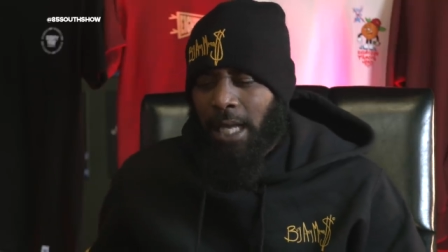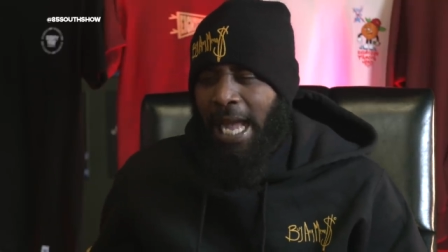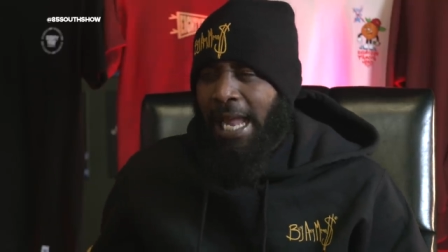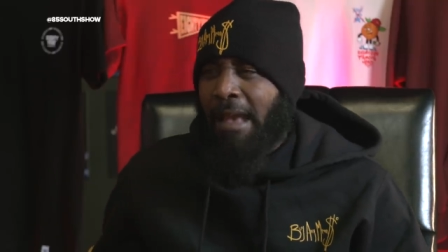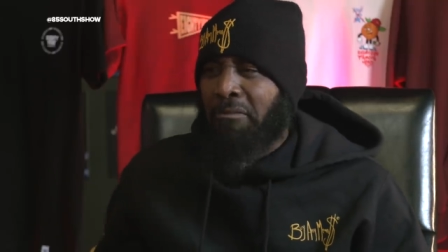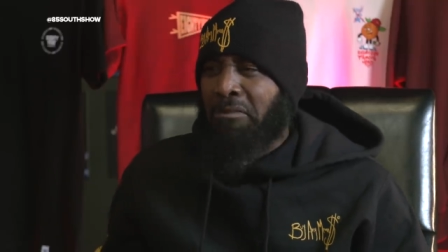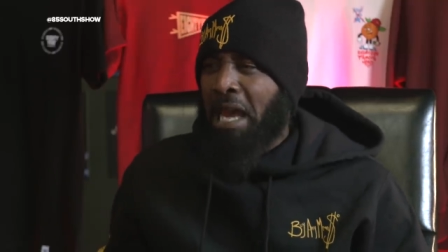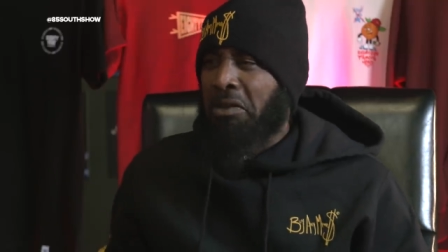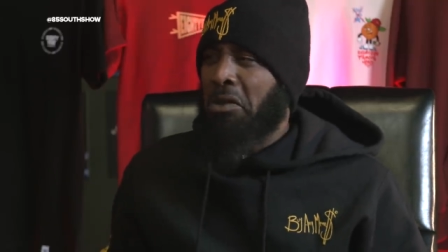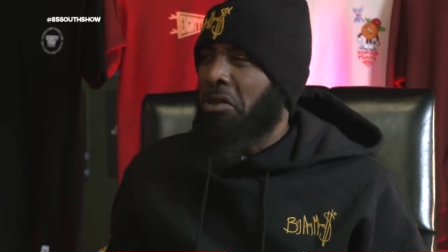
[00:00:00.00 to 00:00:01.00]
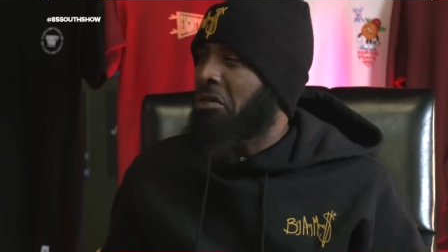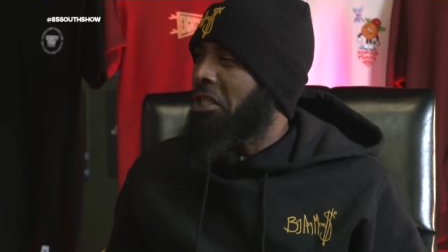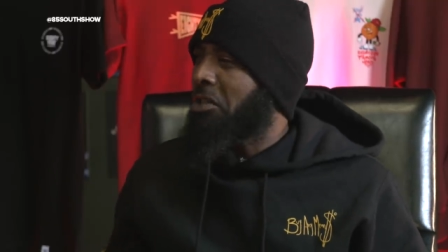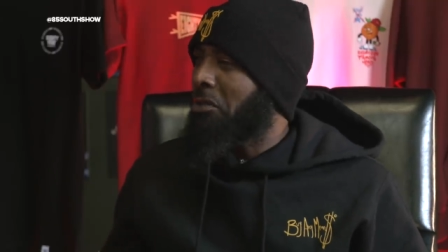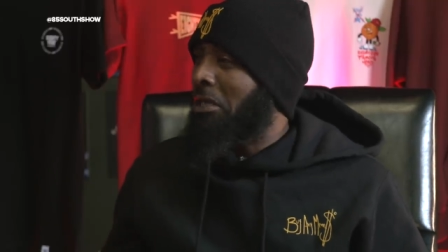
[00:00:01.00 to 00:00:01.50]
I have not heard
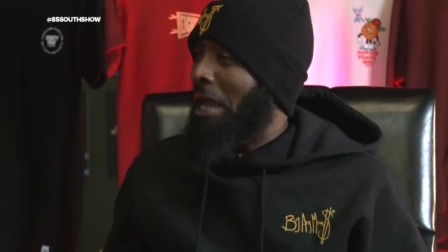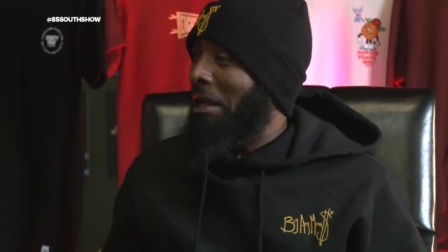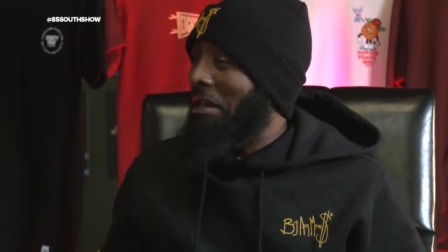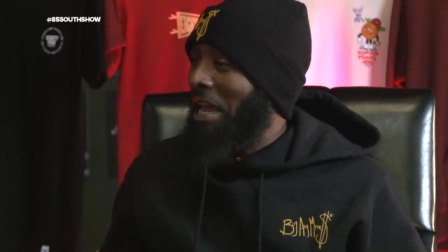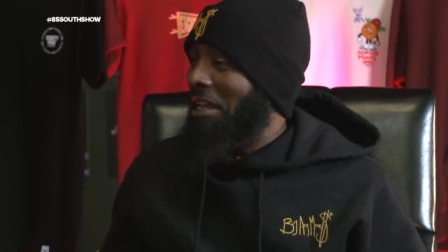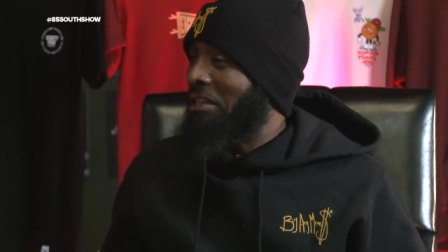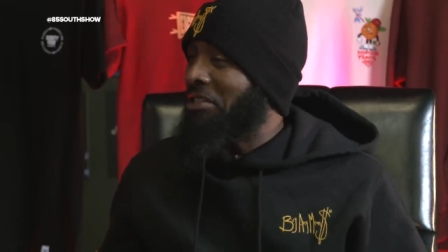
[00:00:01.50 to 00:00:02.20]
this one. I like